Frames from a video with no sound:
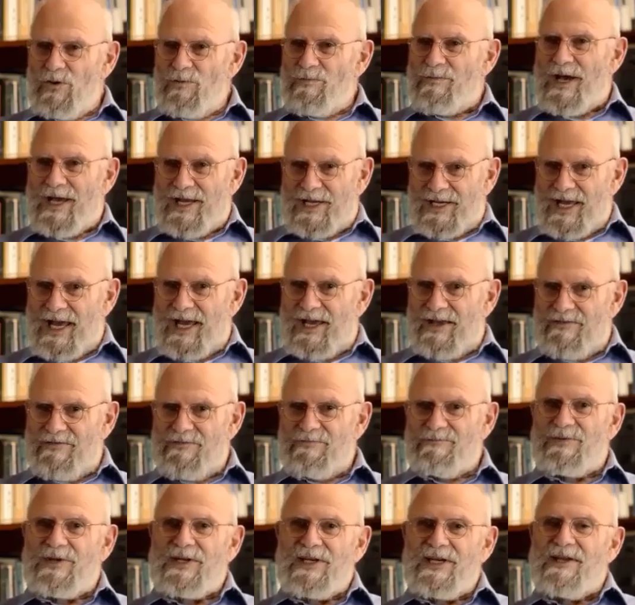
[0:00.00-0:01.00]
my life,
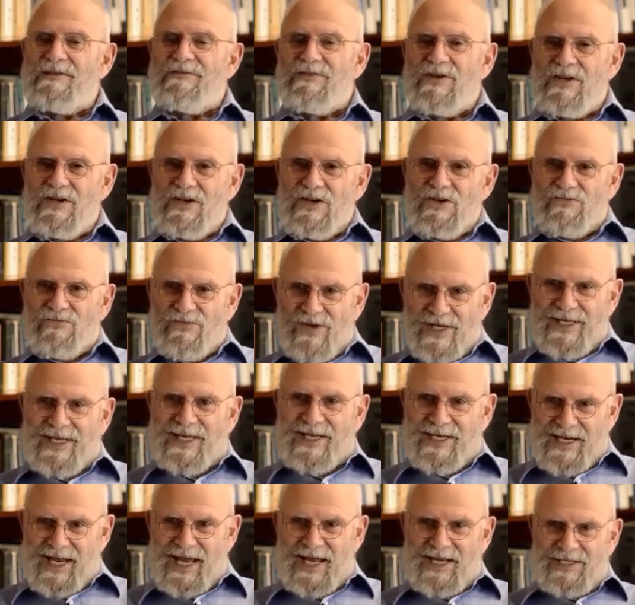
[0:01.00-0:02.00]
but never
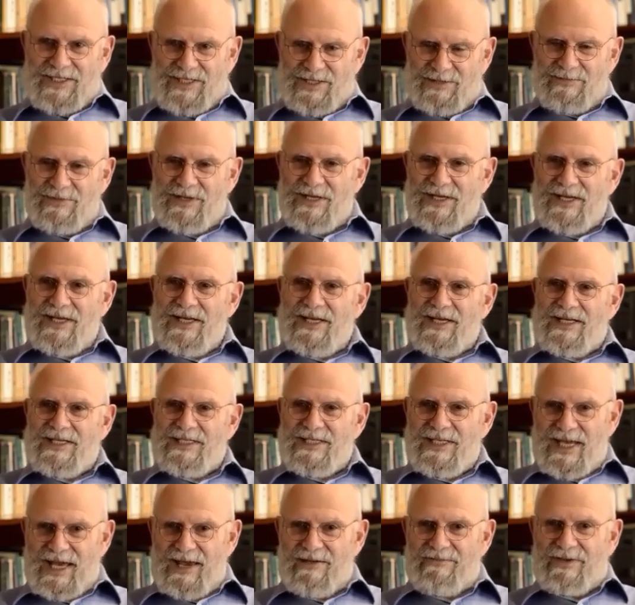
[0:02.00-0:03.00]
recognized them as
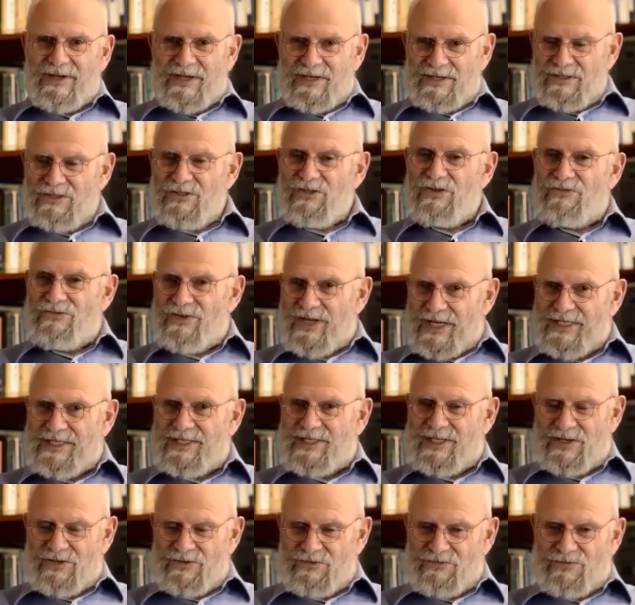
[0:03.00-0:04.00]
having Tourette's
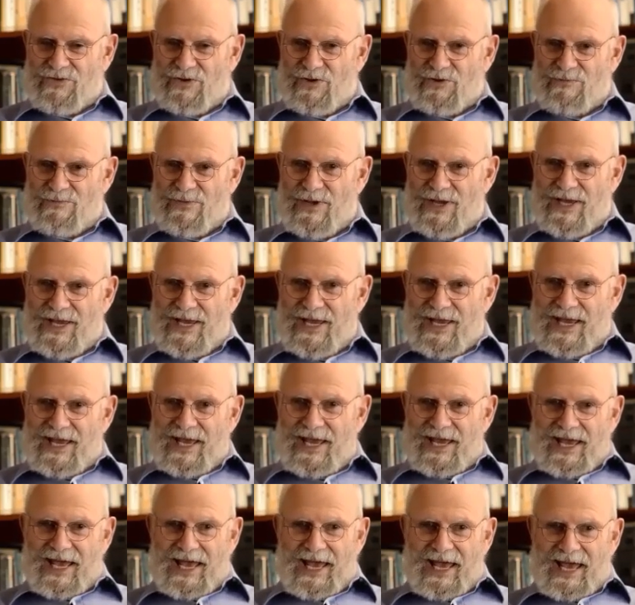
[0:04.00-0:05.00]
syndrome.
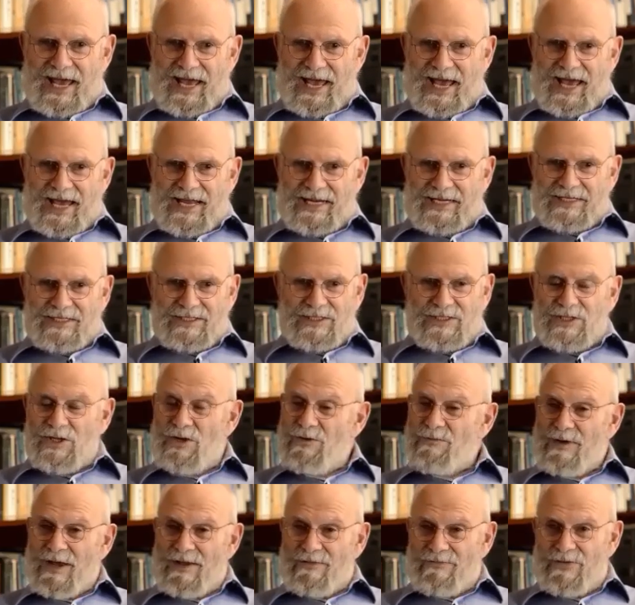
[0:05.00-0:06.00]
And so
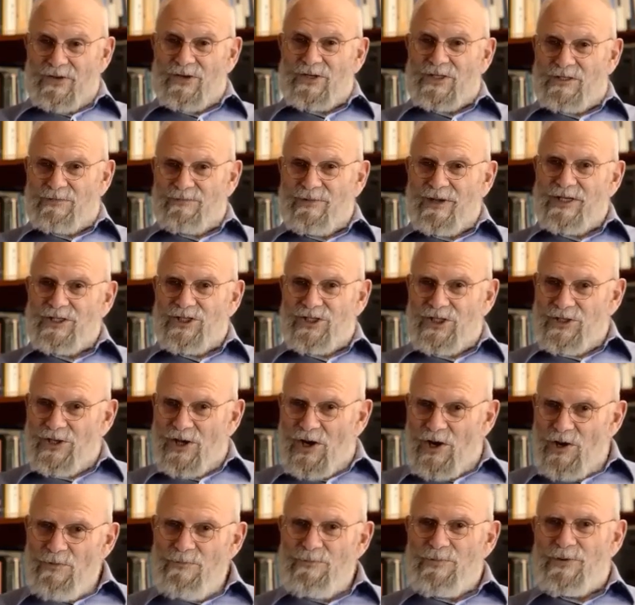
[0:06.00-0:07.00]
my first patient
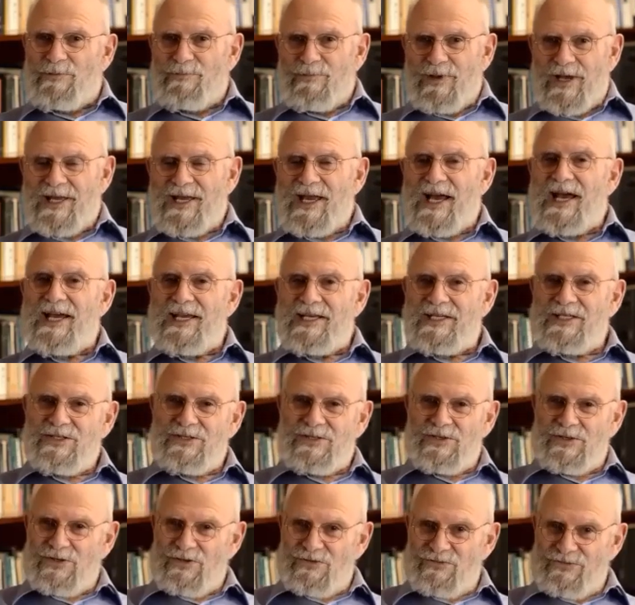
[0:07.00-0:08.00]
opened my eyes to
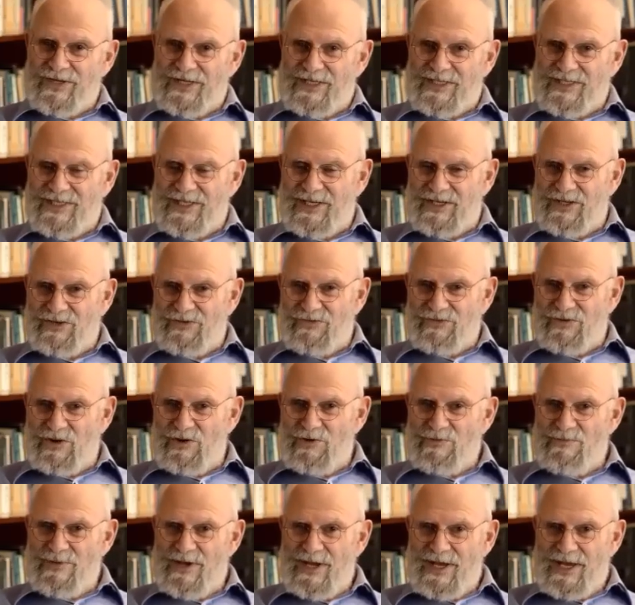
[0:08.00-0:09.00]
Tourette's
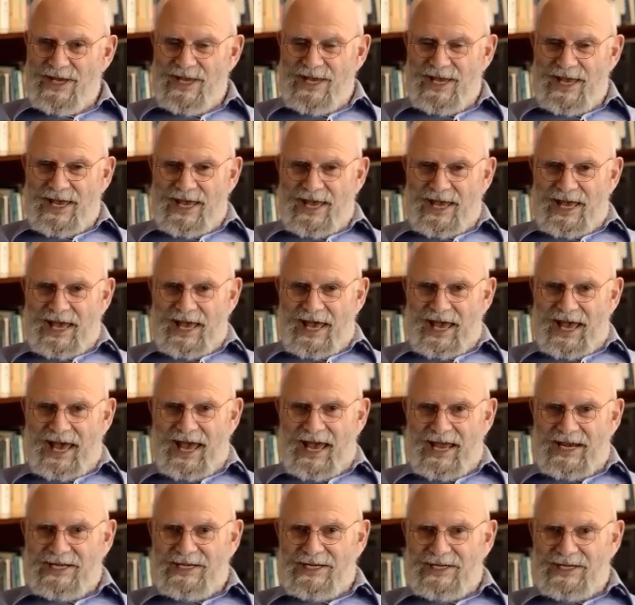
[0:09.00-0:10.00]
syndrome,
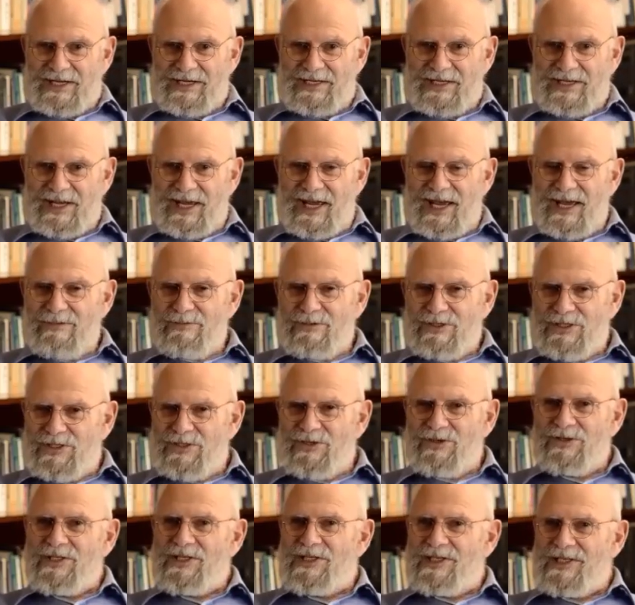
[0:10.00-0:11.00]
and I was
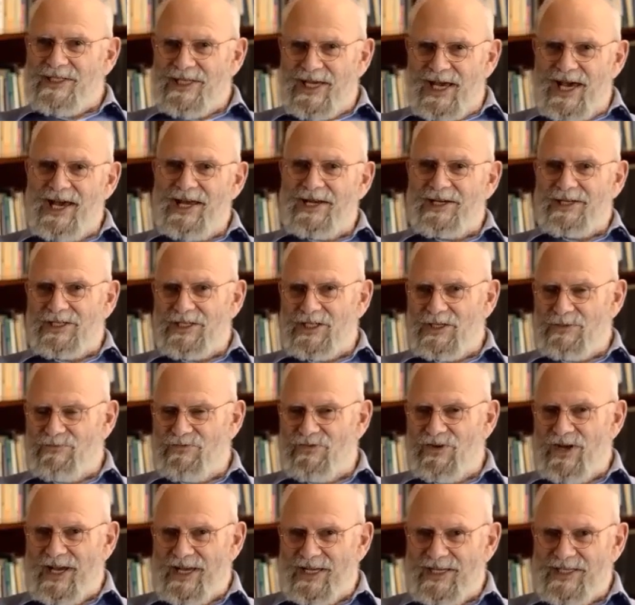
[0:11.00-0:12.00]
not entirely
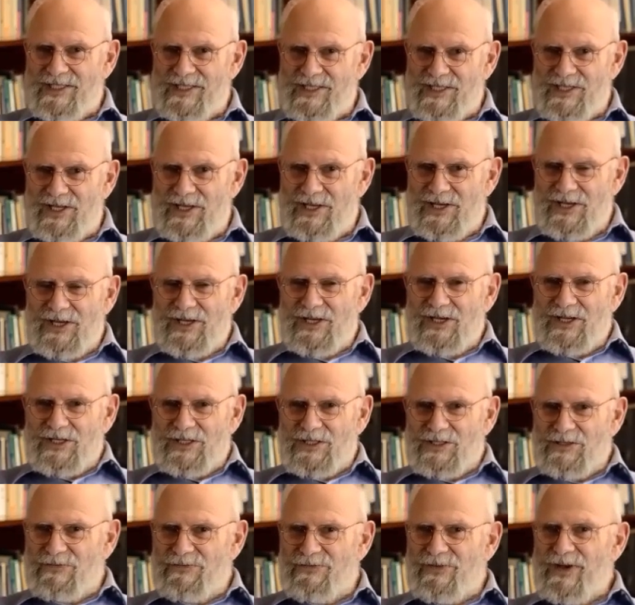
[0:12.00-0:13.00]
surprised
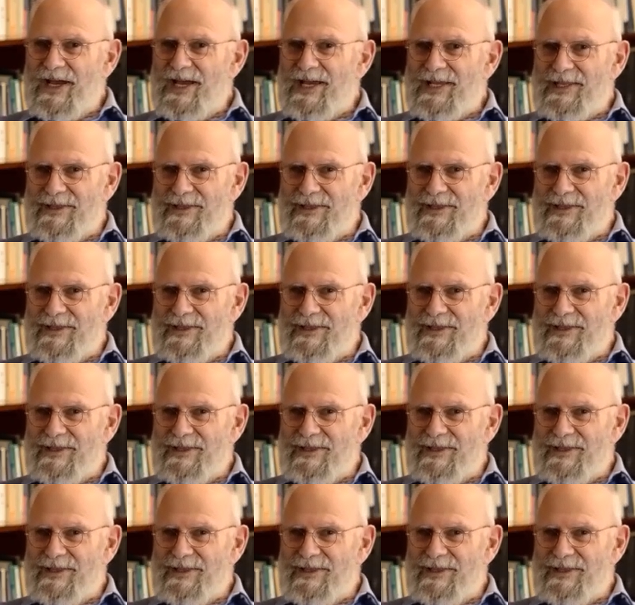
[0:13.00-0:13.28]
to find